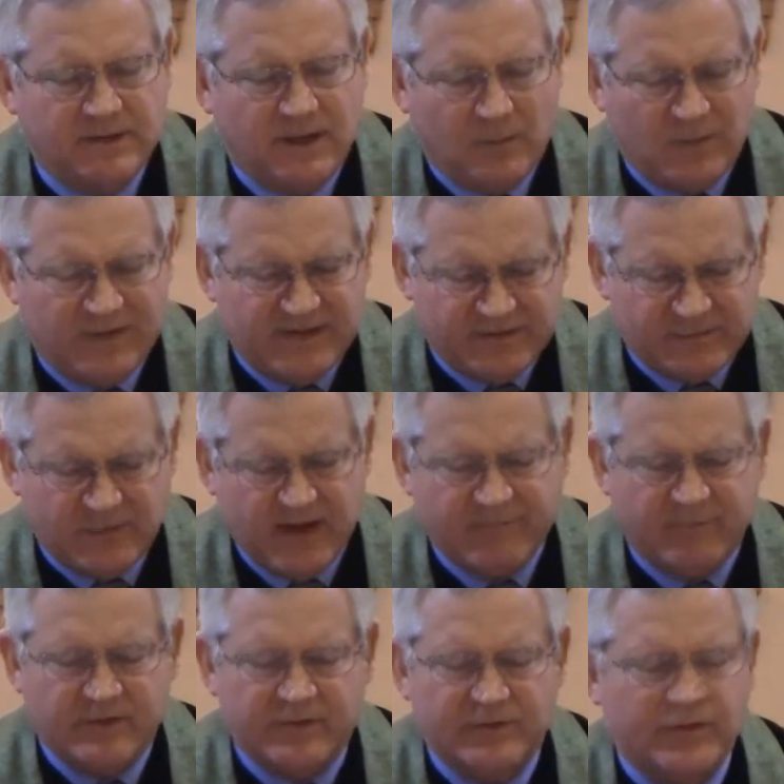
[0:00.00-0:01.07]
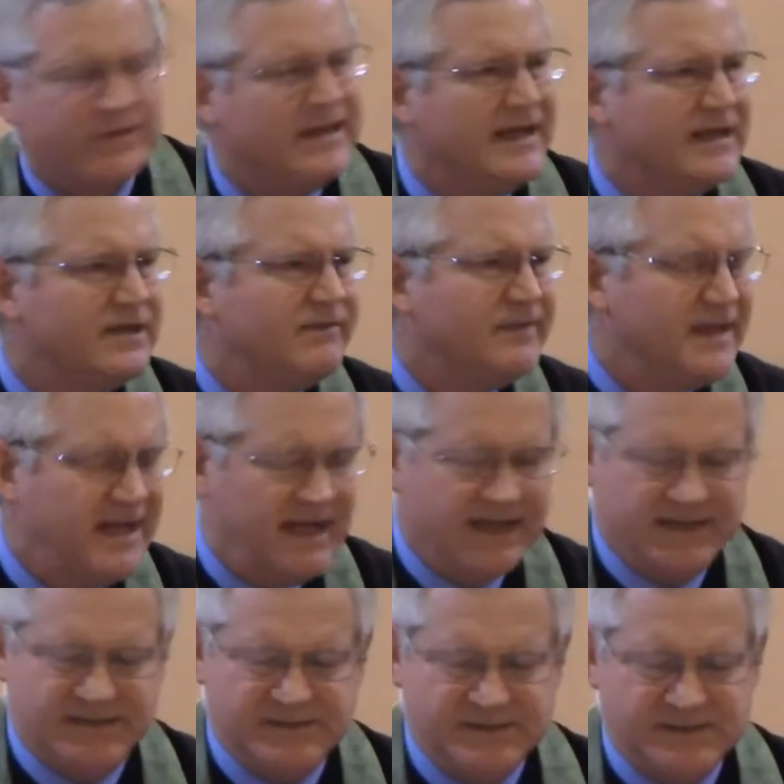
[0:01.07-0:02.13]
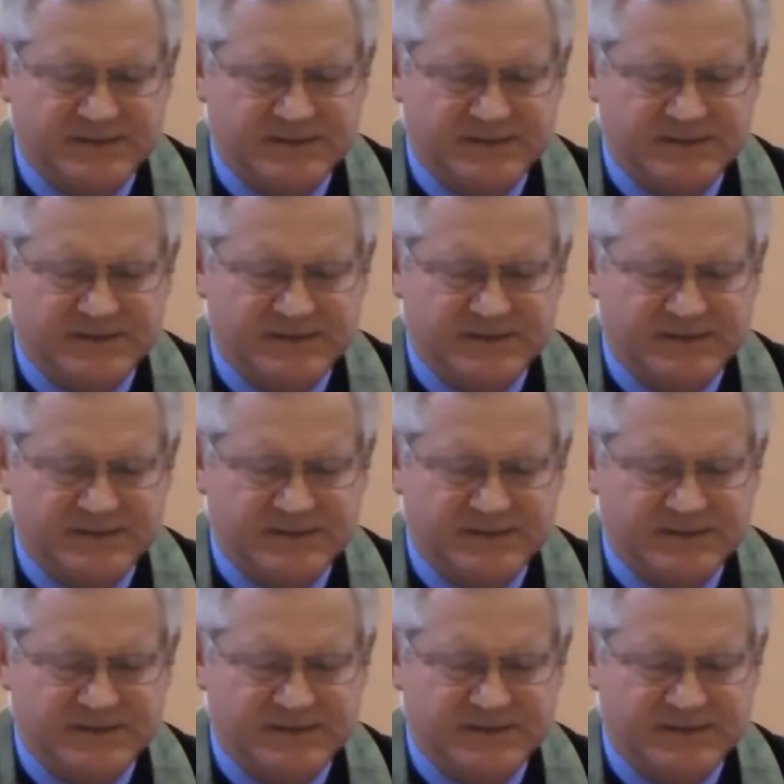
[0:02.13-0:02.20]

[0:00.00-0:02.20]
with its reference to the end of the age.